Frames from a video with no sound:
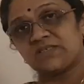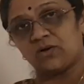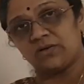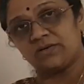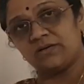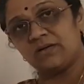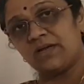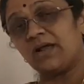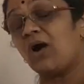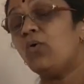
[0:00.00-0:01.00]
salt.
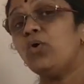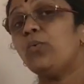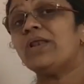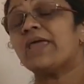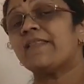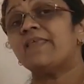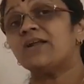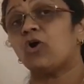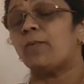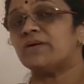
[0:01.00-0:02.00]
And how you will get
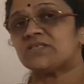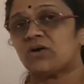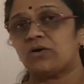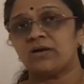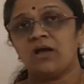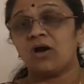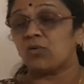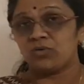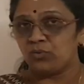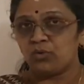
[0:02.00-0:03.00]
that common salt,
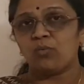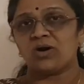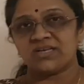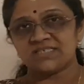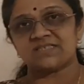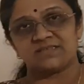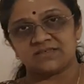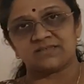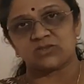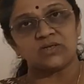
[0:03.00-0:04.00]
or you know what is
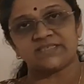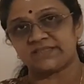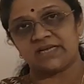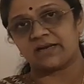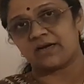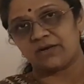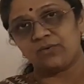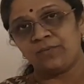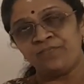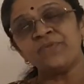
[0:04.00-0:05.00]
salt satyagraha,
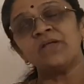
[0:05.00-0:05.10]
no?